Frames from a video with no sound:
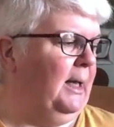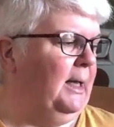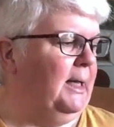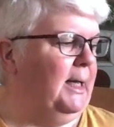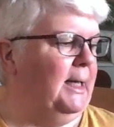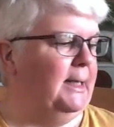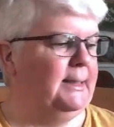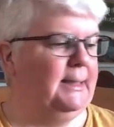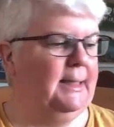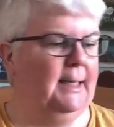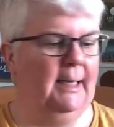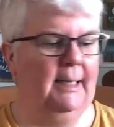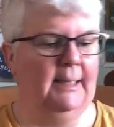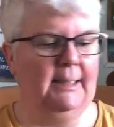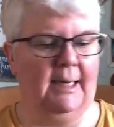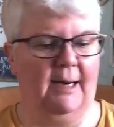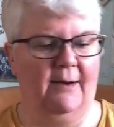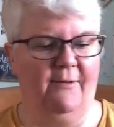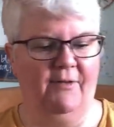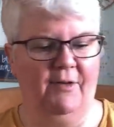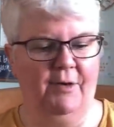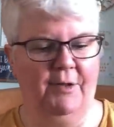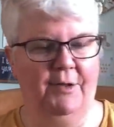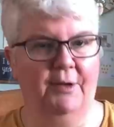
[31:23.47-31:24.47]
Is that
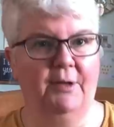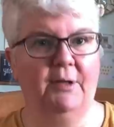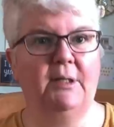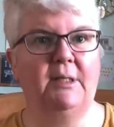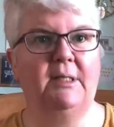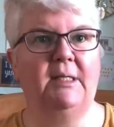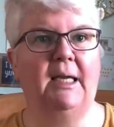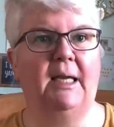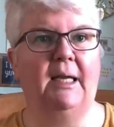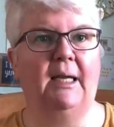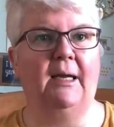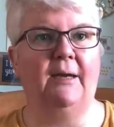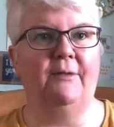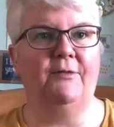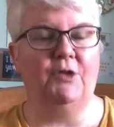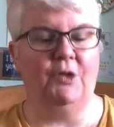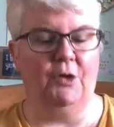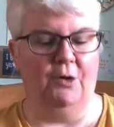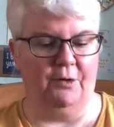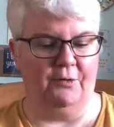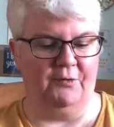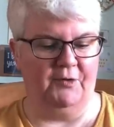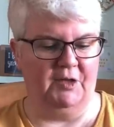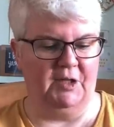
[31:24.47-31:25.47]
everything? Saying I've
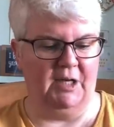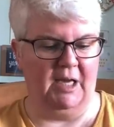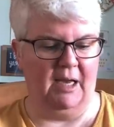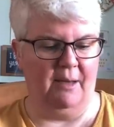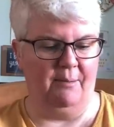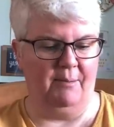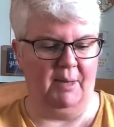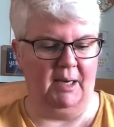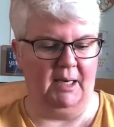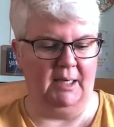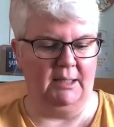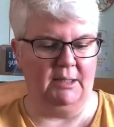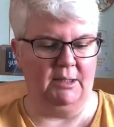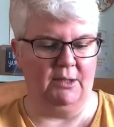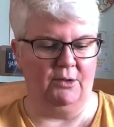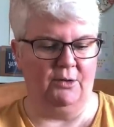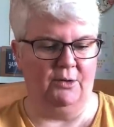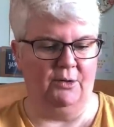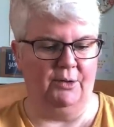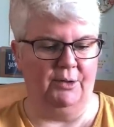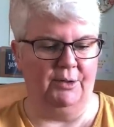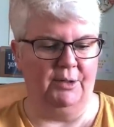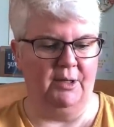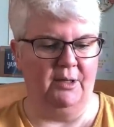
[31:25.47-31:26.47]
talked for 10 minutes
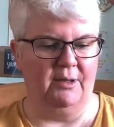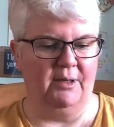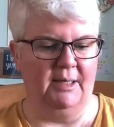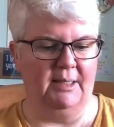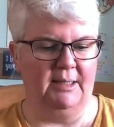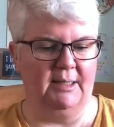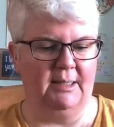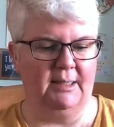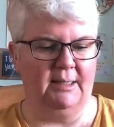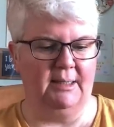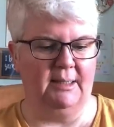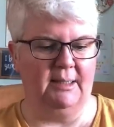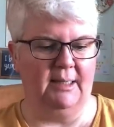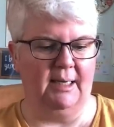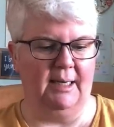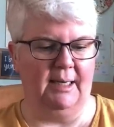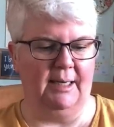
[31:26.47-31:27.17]
on this.